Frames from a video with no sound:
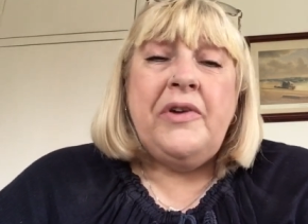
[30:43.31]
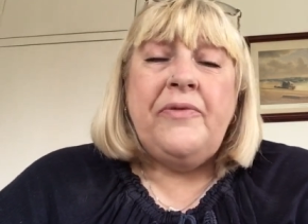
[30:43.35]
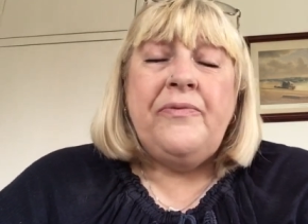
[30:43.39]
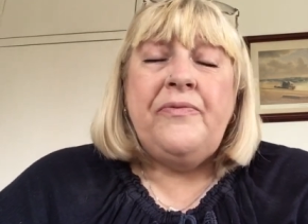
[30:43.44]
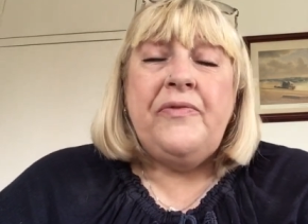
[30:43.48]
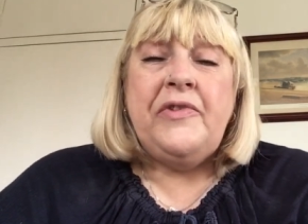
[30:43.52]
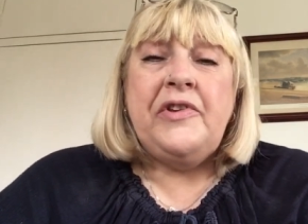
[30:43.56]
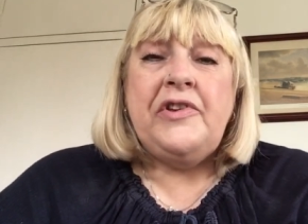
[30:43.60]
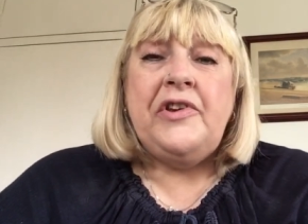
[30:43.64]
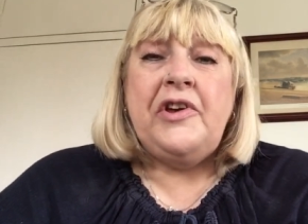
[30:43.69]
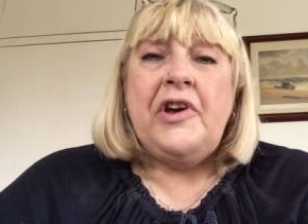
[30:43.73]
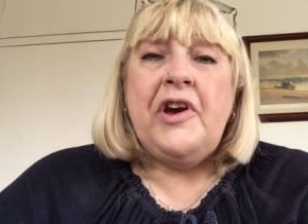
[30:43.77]

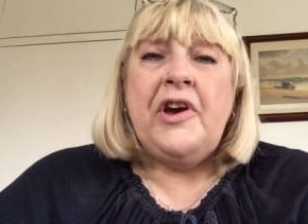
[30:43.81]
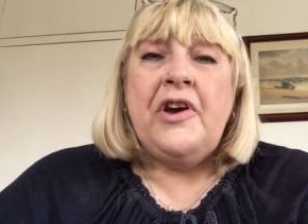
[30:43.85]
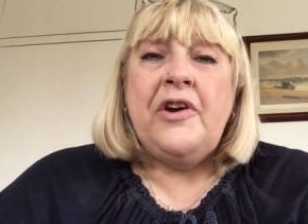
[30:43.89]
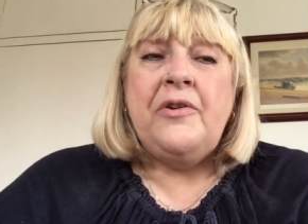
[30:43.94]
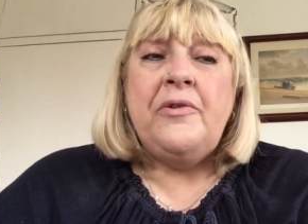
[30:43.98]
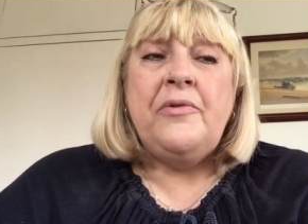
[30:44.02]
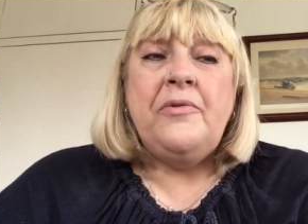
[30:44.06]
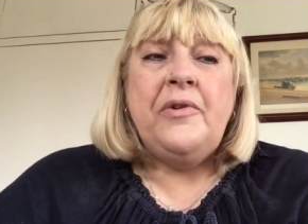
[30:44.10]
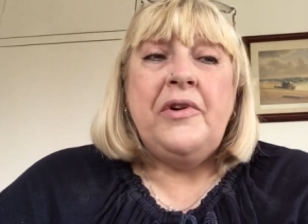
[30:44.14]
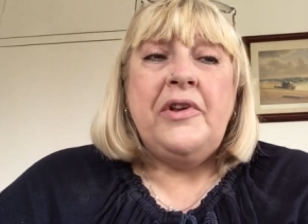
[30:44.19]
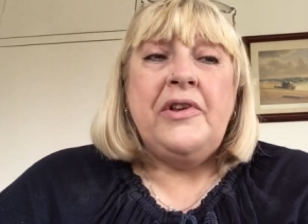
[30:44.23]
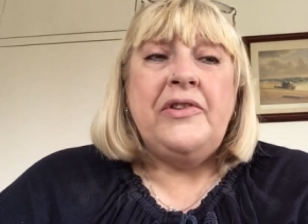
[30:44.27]

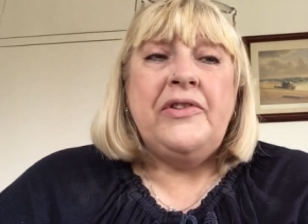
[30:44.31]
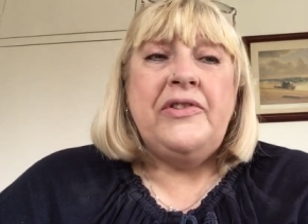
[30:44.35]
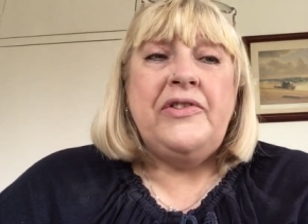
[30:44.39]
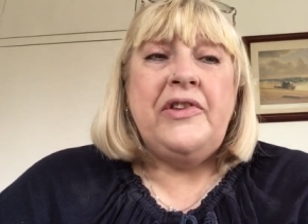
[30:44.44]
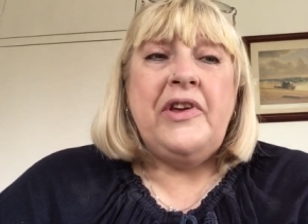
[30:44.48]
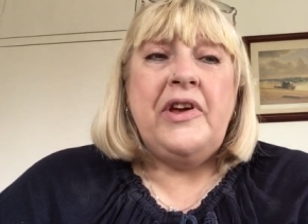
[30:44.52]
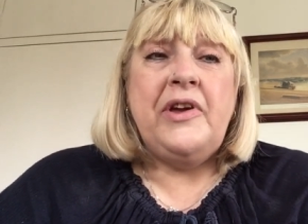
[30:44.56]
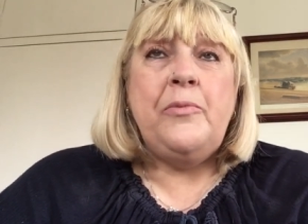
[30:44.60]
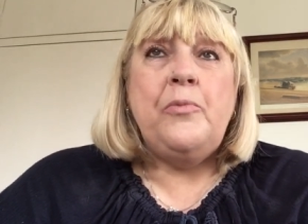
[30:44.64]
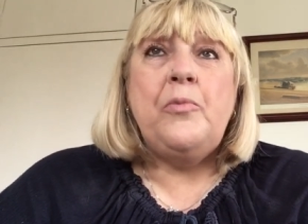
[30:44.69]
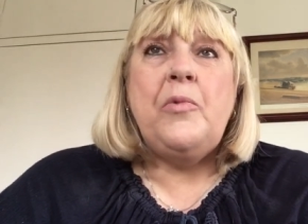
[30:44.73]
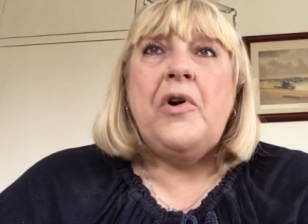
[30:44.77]
video and
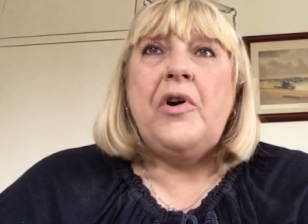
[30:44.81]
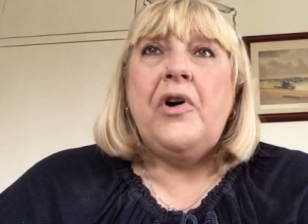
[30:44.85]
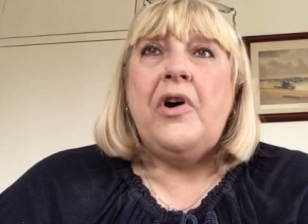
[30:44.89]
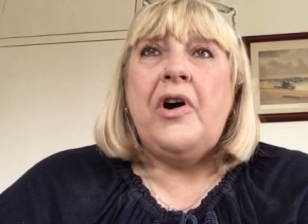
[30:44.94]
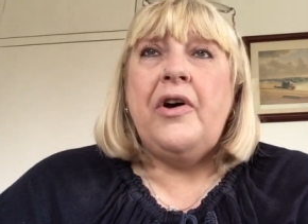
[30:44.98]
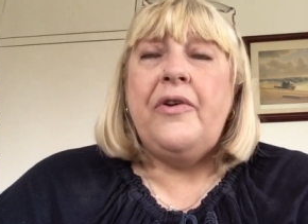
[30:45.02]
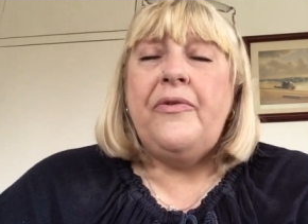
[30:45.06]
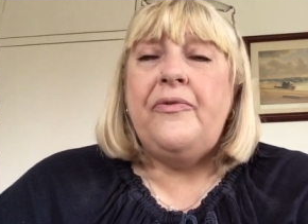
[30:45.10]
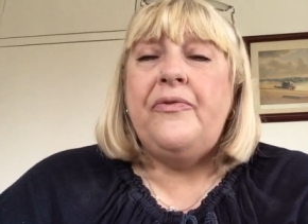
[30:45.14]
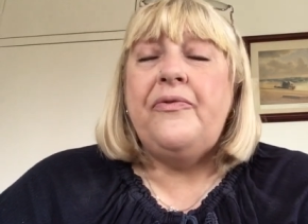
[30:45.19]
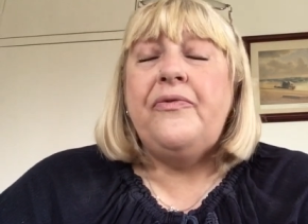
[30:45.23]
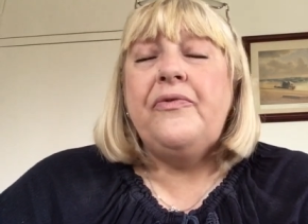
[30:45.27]
seeing what
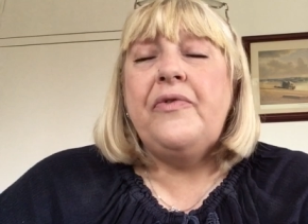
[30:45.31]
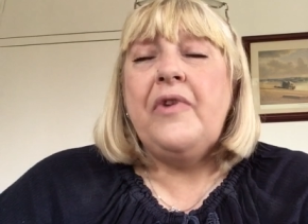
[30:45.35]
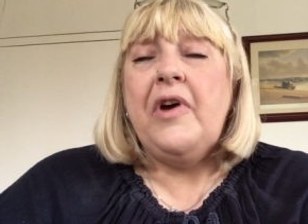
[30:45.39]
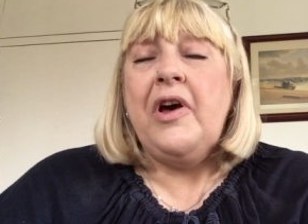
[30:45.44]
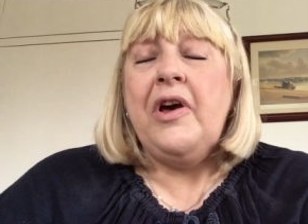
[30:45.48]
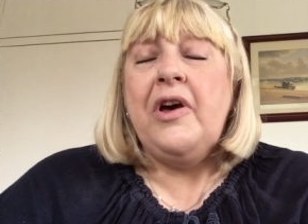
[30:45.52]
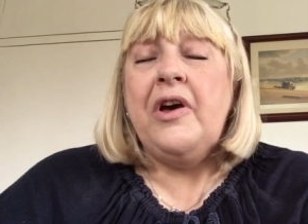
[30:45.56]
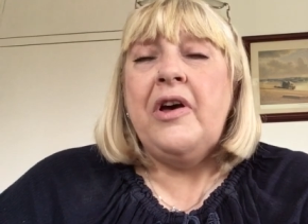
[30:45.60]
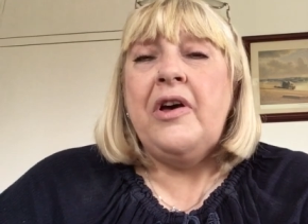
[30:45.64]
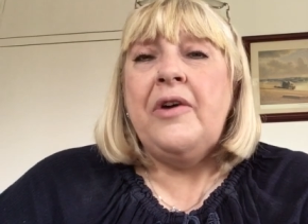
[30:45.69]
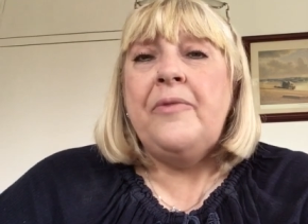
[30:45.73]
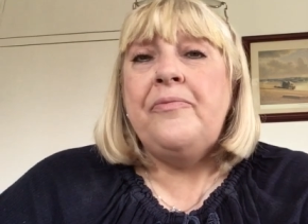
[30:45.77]
I've
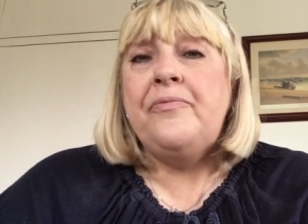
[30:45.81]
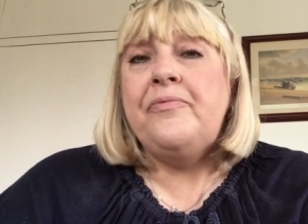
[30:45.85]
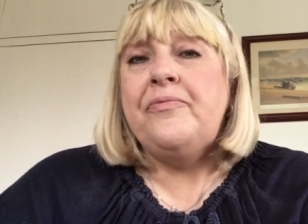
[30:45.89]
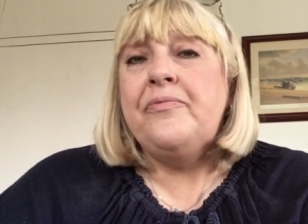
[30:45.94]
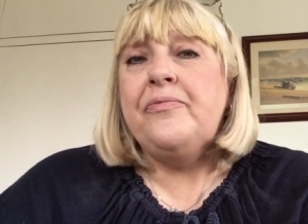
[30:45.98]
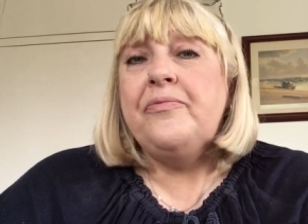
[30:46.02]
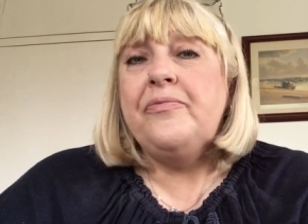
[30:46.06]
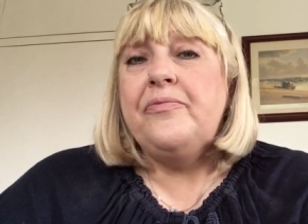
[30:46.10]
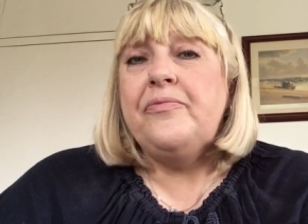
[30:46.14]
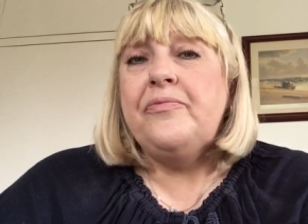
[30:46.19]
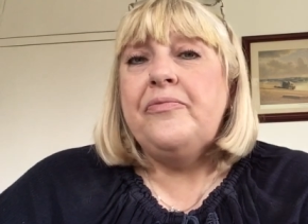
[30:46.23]
um,